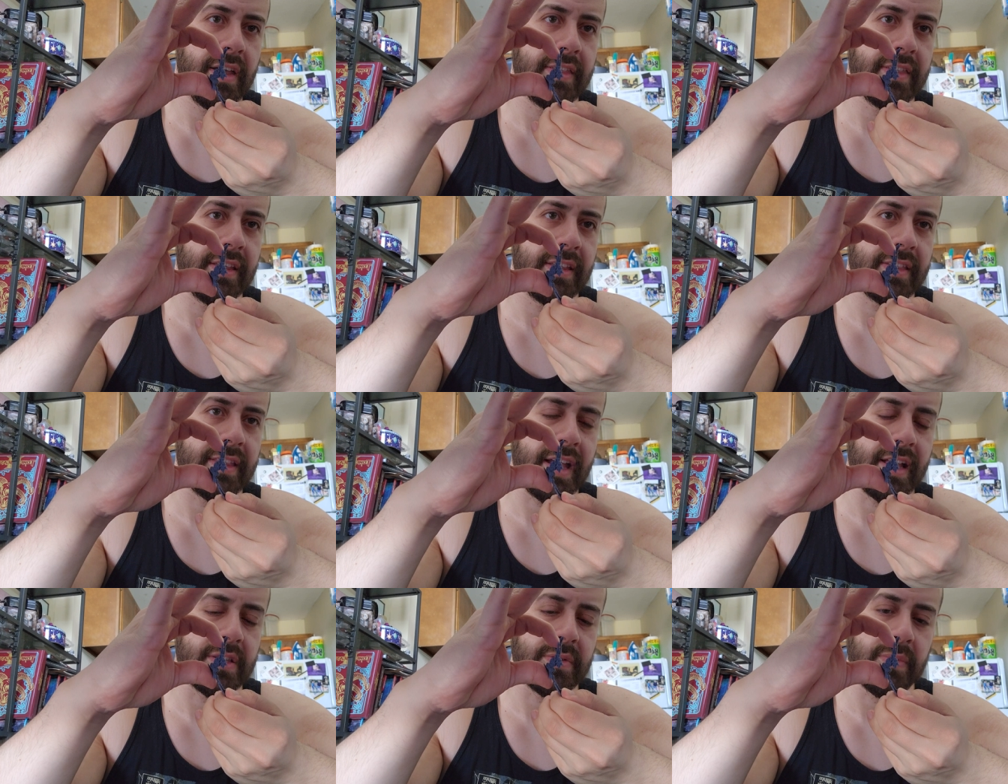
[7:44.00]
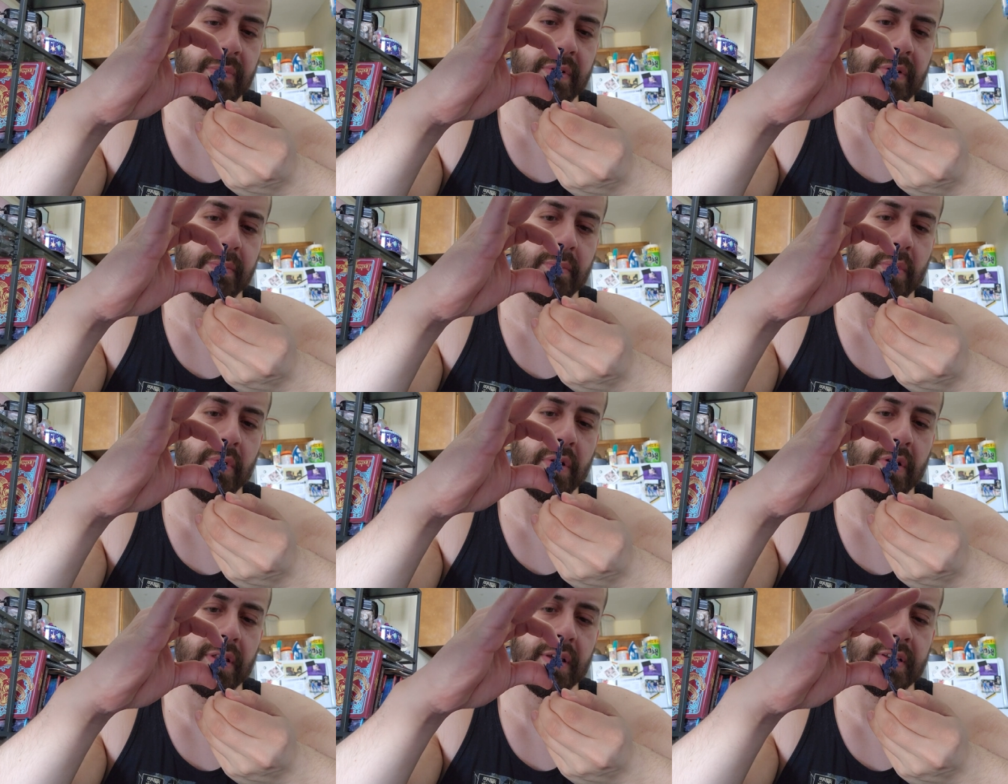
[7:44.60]
I think that's what
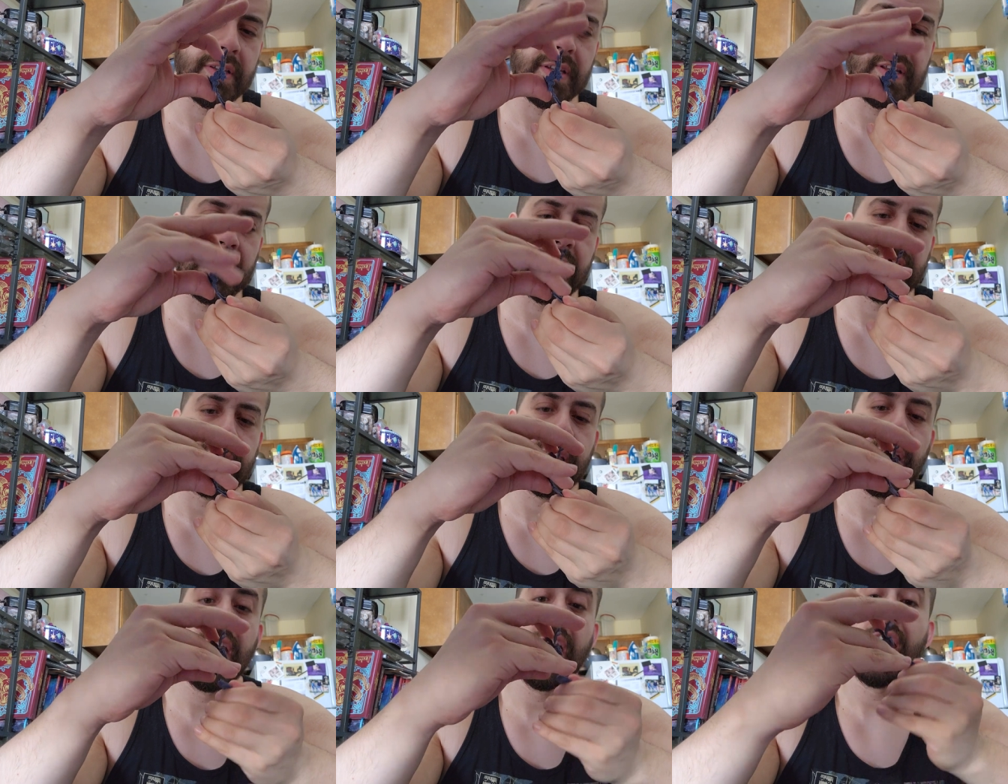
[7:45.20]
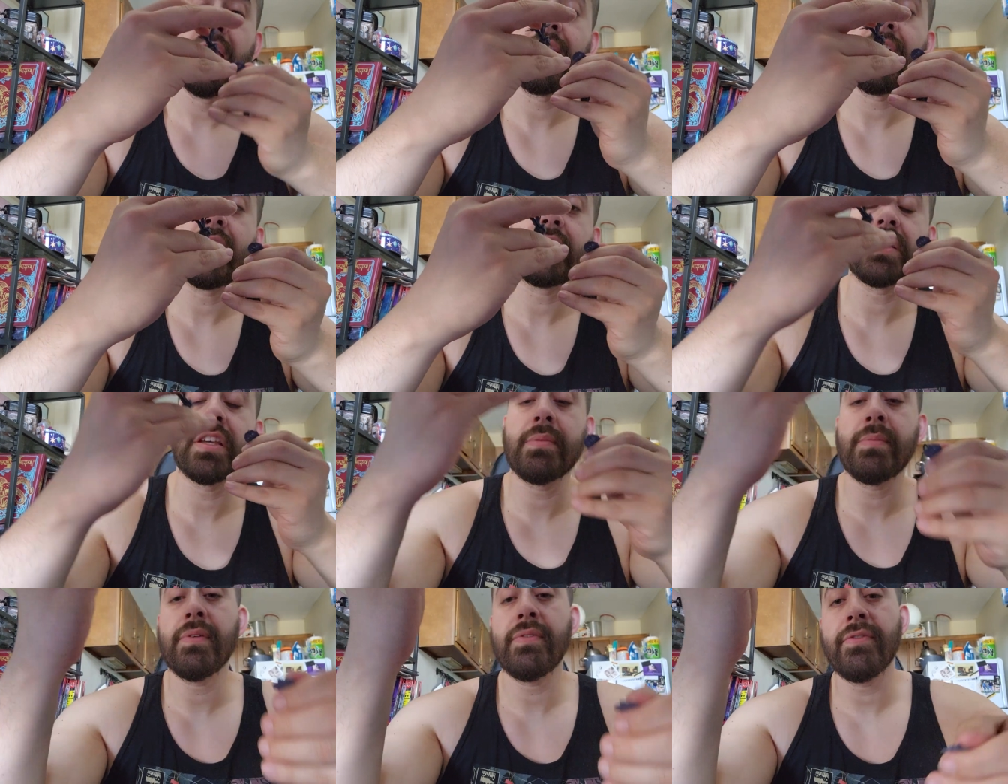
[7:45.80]
more or less it is. That's
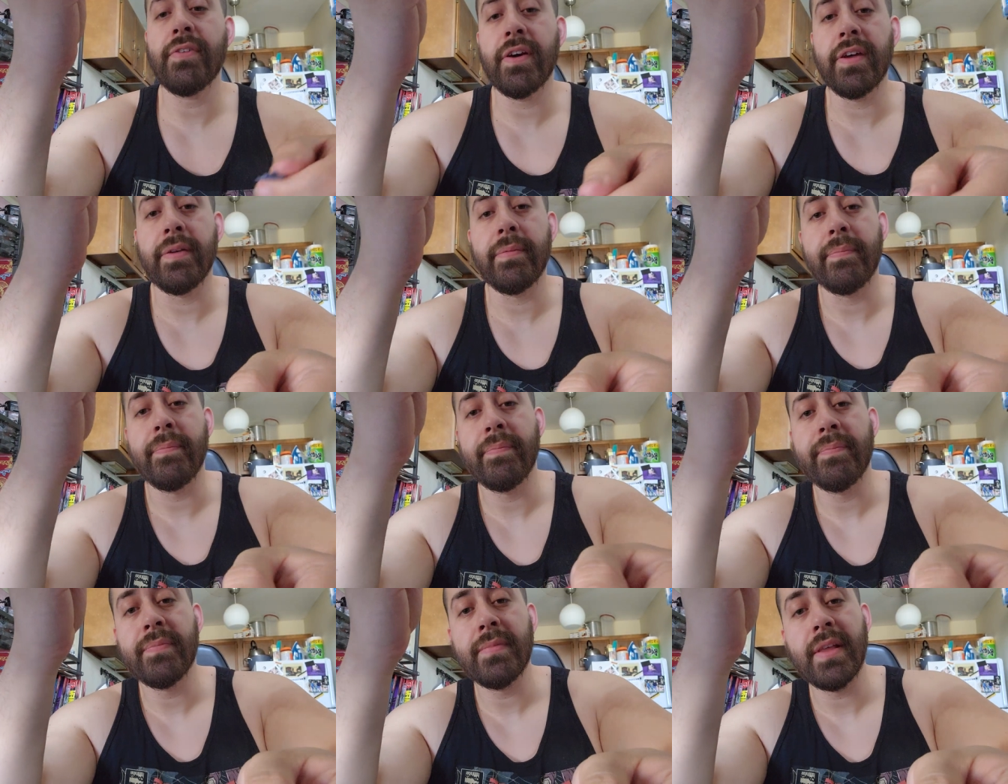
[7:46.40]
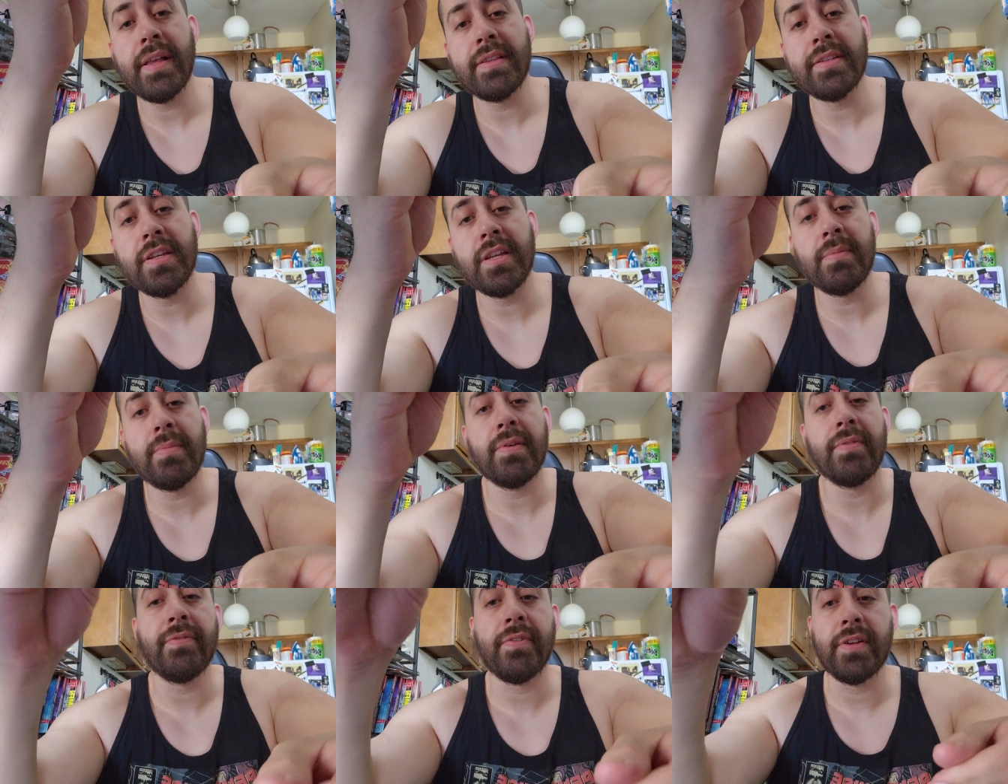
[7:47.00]
going to be fun. That's going
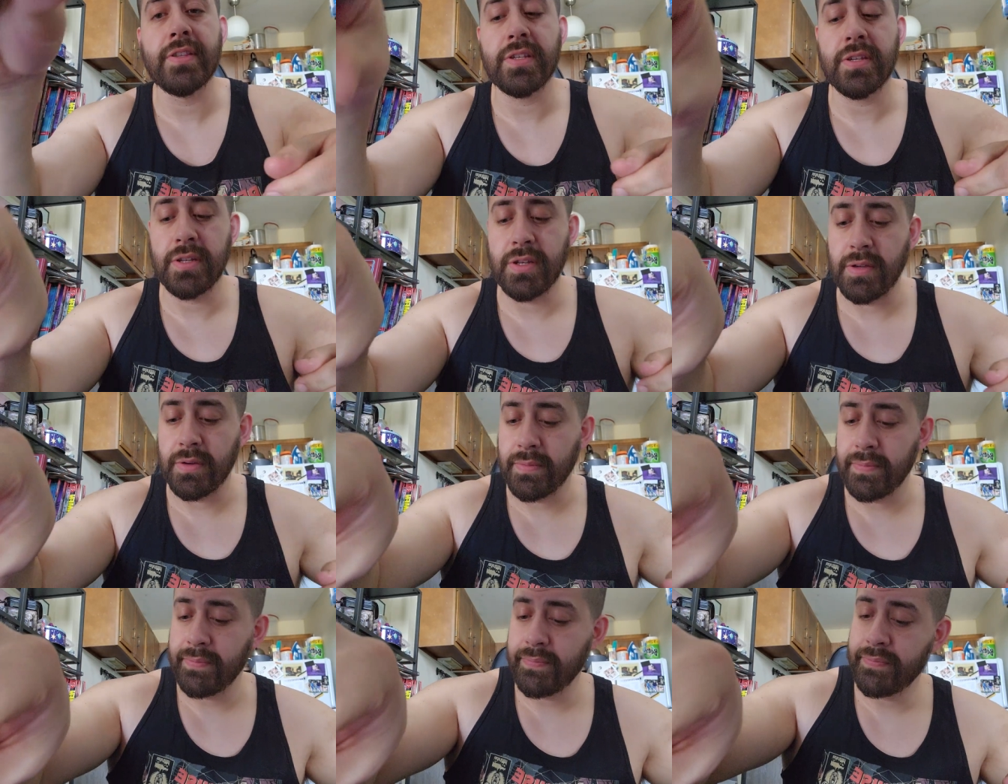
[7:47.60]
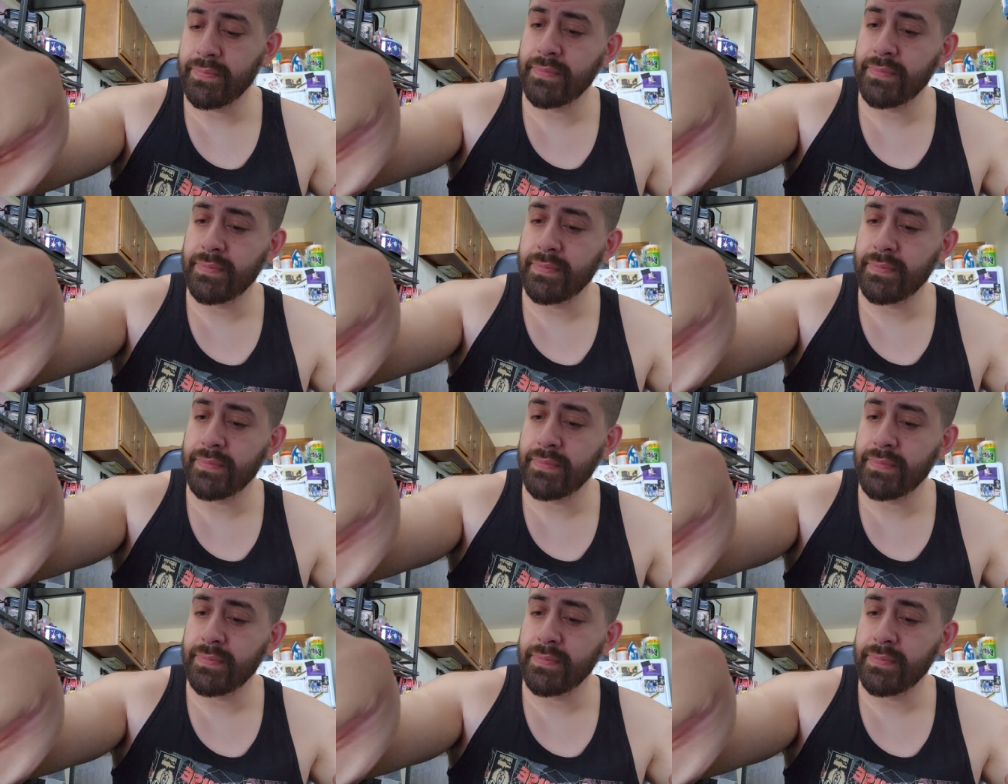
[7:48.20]
to be fun to do.